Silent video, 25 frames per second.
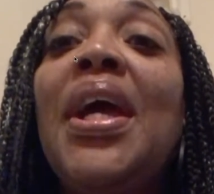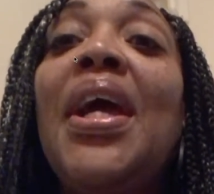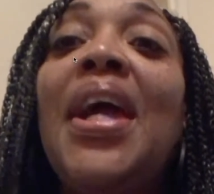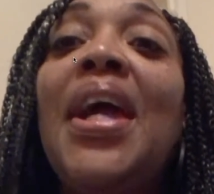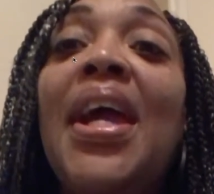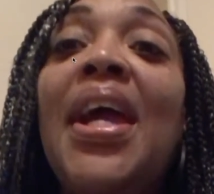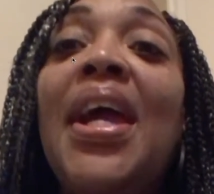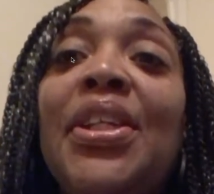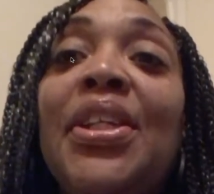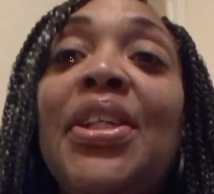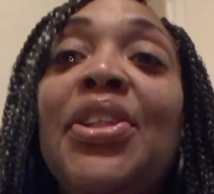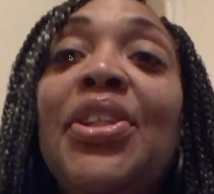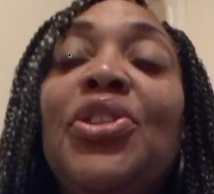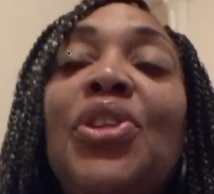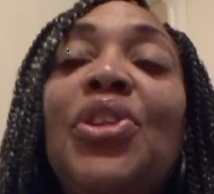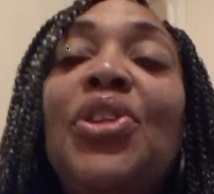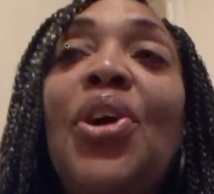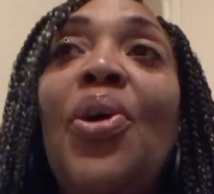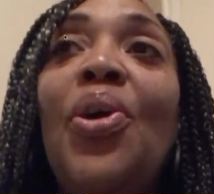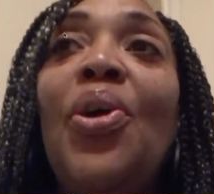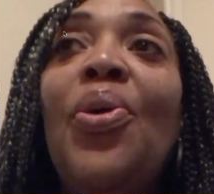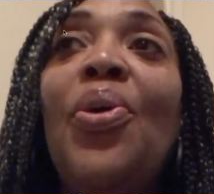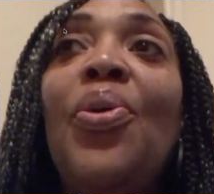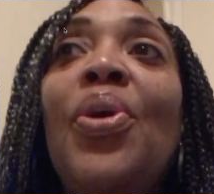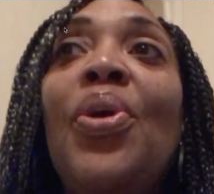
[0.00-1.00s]
And
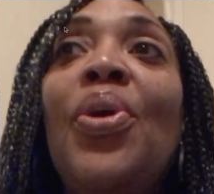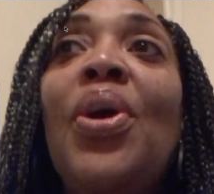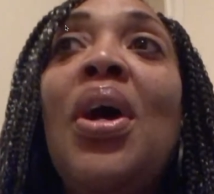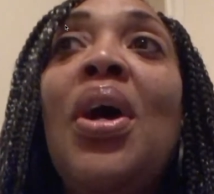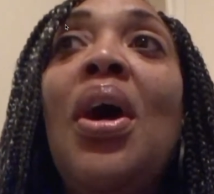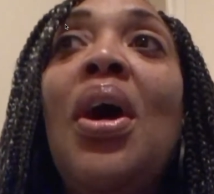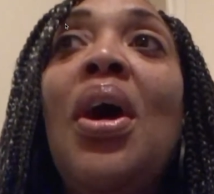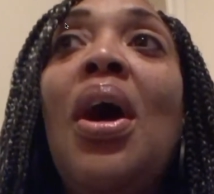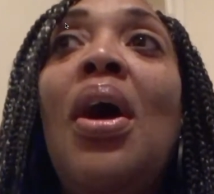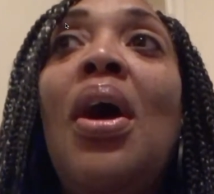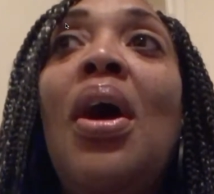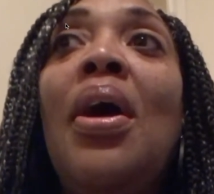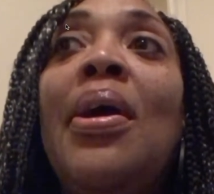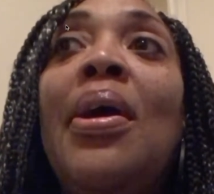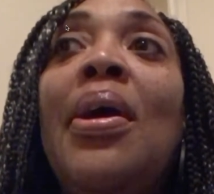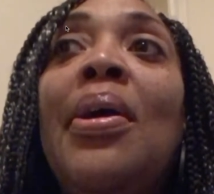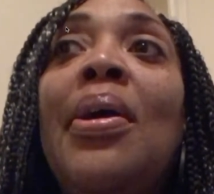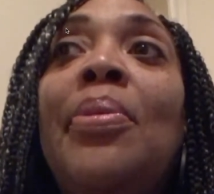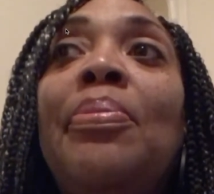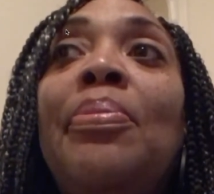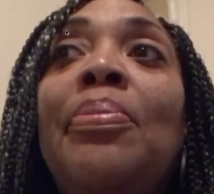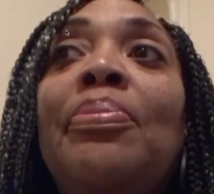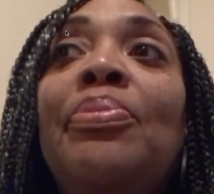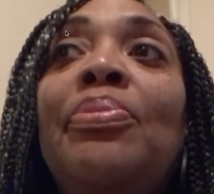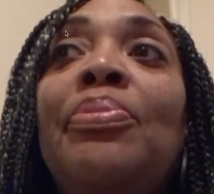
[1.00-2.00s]
so
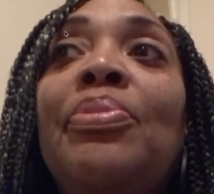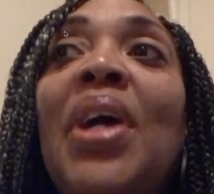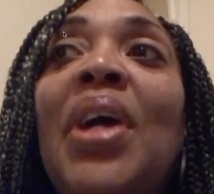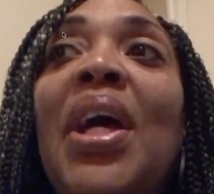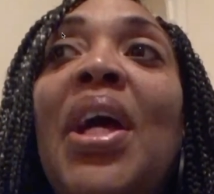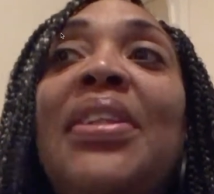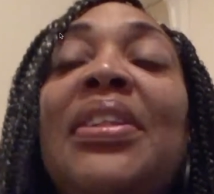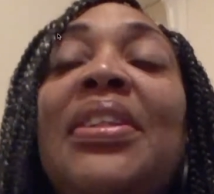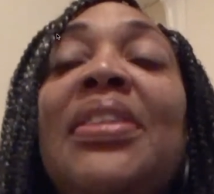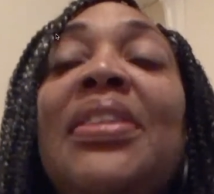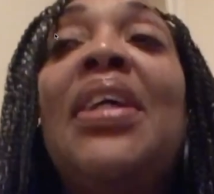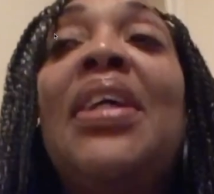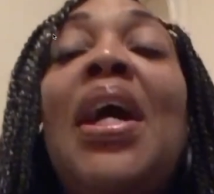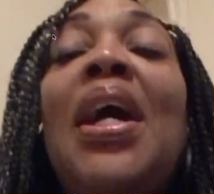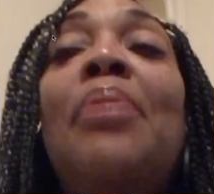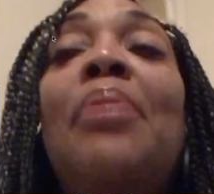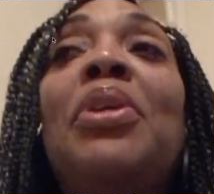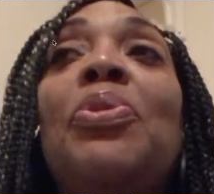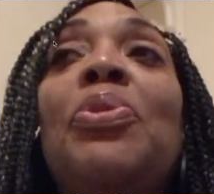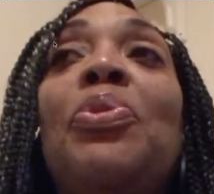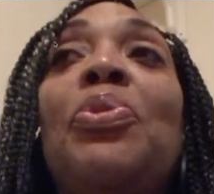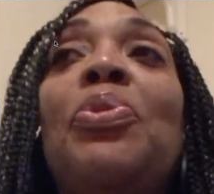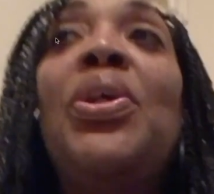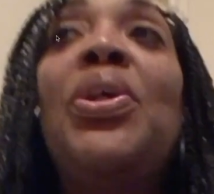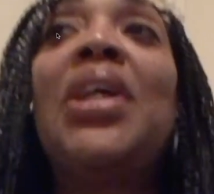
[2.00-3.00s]
at the time
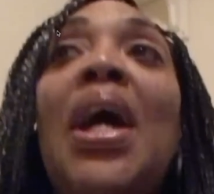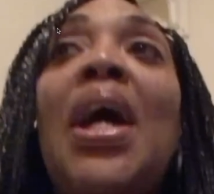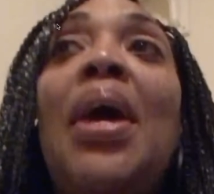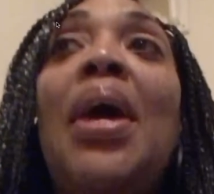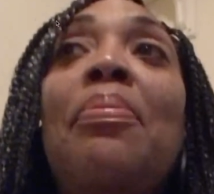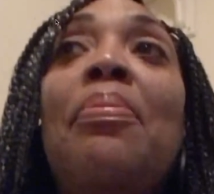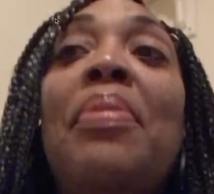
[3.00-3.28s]
that we got